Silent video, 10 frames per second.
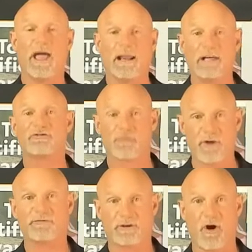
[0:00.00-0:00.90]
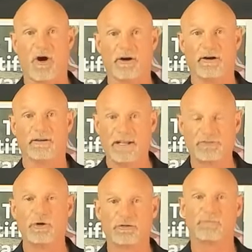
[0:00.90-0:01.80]
and let's drift the car. Let's
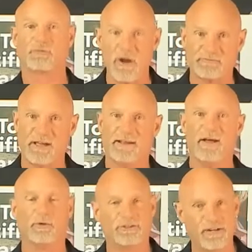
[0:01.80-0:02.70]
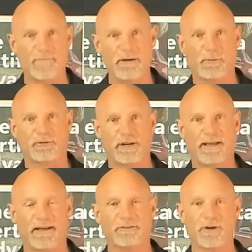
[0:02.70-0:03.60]
do some drifting with
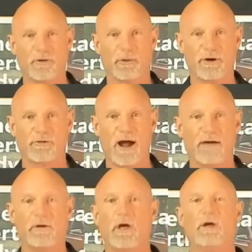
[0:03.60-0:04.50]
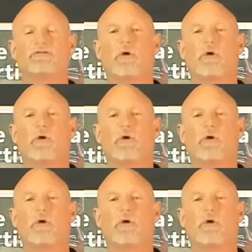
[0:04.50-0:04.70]
70% to the rear drive. So